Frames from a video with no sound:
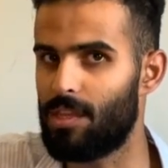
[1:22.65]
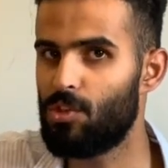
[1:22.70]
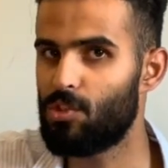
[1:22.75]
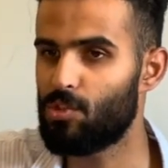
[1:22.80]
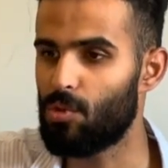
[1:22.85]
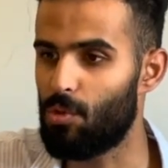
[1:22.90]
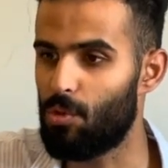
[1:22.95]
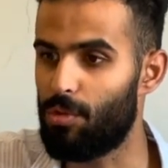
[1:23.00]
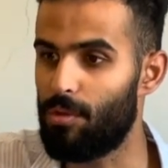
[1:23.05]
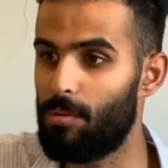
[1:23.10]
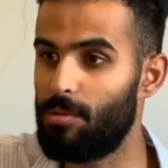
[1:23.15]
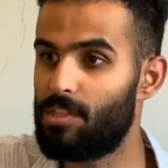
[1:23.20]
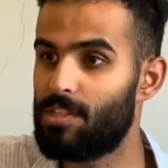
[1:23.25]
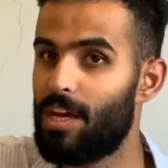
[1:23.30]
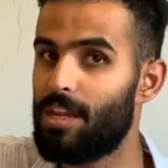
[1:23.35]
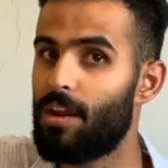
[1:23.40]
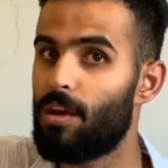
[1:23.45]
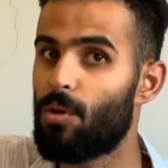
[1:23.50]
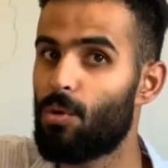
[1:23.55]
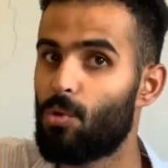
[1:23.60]
So the
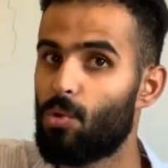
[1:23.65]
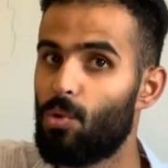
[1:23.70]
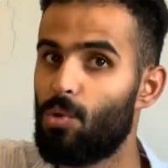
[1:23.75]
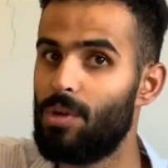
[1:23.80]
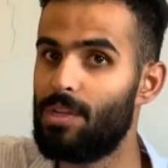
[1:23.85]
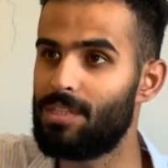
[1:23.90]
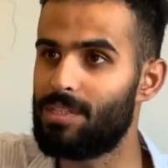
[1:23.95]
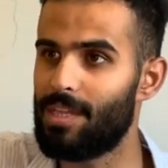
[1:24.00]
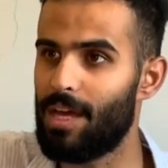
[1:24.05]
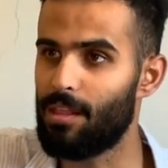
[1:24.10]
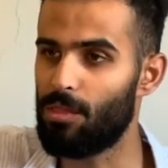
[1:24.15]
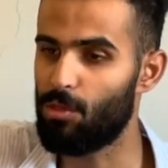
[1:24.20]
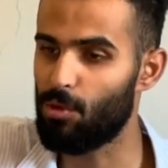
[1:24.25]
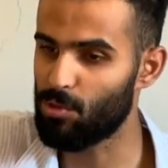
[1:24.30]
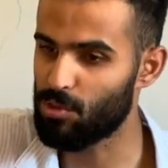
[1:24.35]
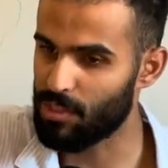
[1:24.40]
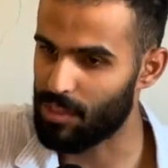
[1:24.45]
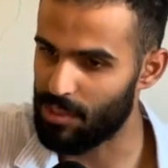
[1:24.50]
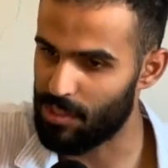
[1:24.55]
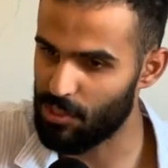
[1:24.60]
general rule is that
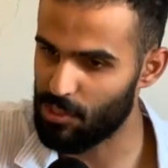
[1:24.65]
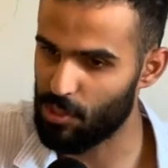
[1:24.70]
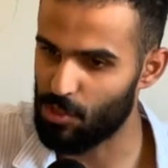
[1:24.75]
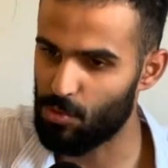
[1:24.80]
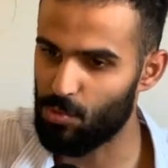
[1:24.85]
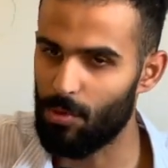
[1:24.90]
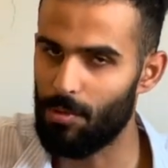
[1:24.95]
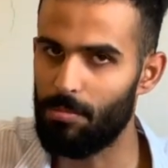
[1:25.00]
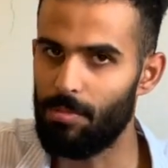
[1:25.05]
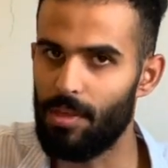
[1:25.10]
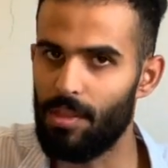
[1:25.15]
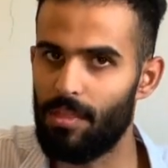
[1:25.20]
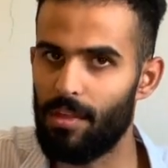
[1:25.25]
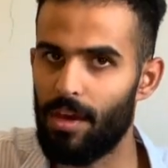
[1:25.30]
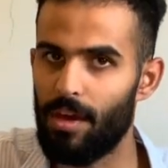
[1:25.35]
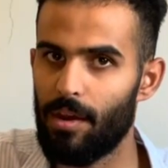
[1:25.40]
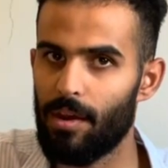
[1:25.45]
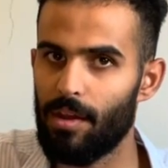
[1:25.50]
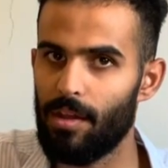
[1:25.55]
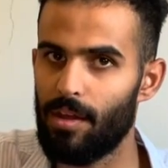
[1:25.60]
those conditions will be
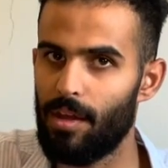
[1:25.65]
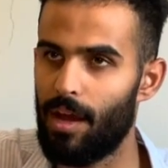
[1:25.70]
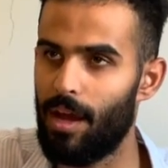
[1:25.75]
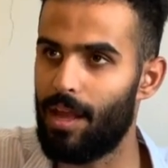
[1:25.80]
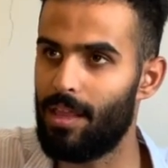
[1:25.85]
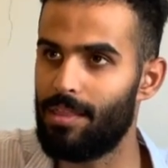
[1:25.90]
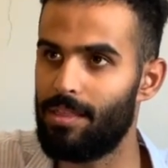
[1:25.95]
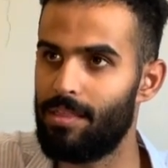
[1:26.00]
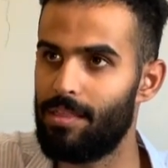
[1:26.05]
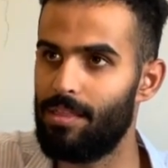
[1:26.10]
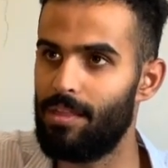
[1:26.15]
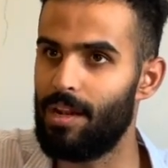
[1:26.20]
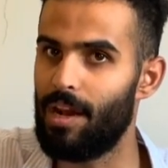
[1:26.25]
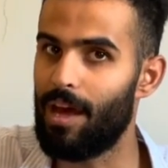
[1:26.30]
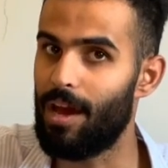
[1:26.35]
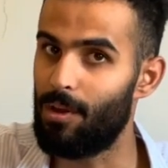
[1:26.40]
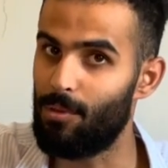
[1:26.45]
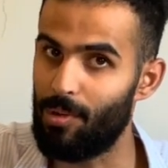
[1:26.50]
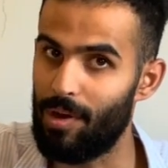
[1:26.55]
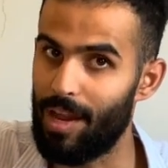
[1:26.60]
there and the
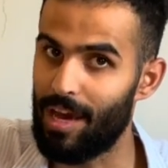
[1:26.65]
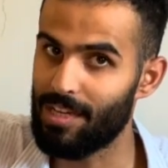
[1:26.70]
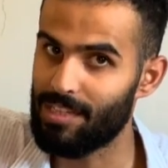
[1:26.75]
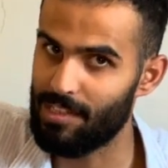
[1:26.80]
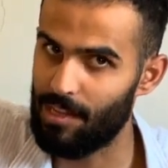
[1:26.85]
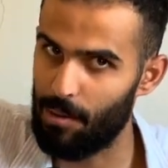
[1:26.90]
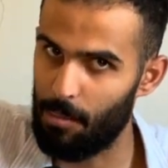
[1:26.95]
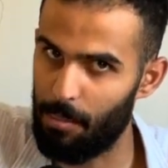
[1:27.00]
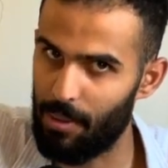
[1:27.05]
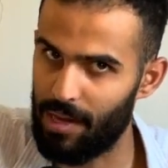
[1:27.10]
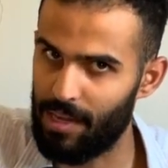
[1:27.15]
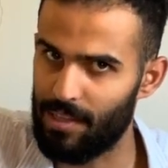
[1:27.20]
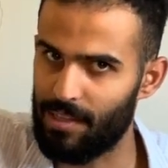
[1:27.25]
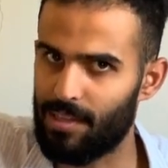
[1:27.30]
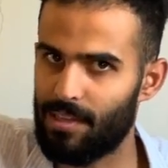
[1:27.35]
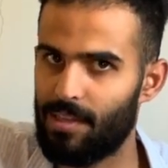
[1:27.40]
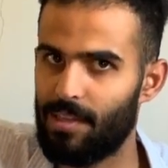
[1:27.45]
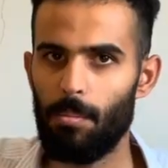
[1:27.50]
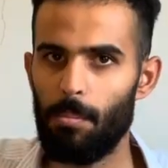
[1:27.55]
lion will actually bite.